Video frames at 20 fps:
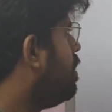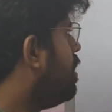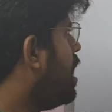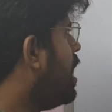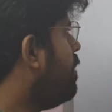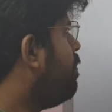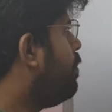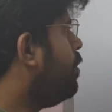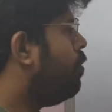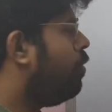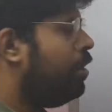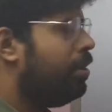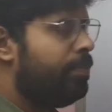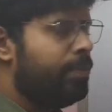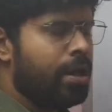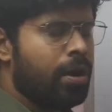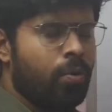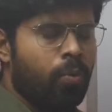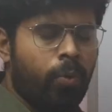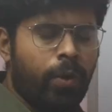
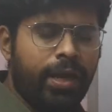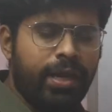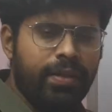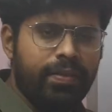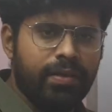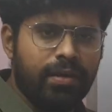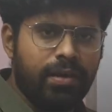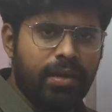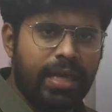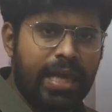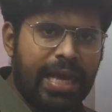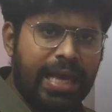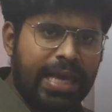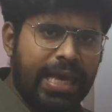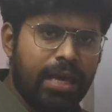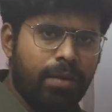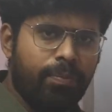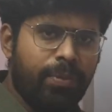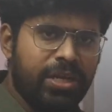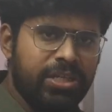hypervolemia, why the
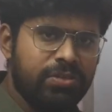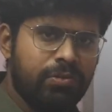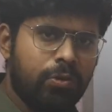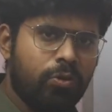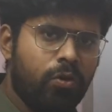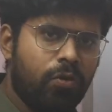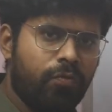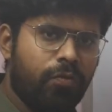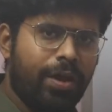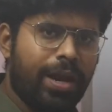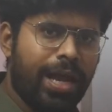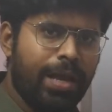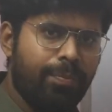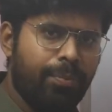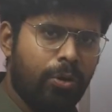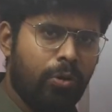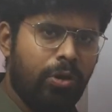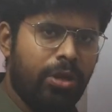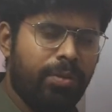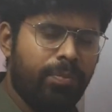AKA patient will go for
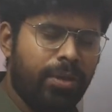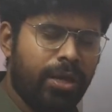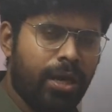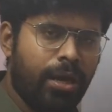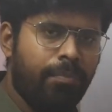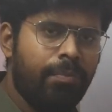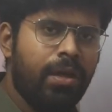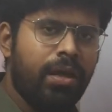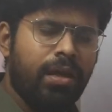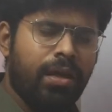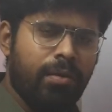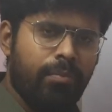hypervolemia?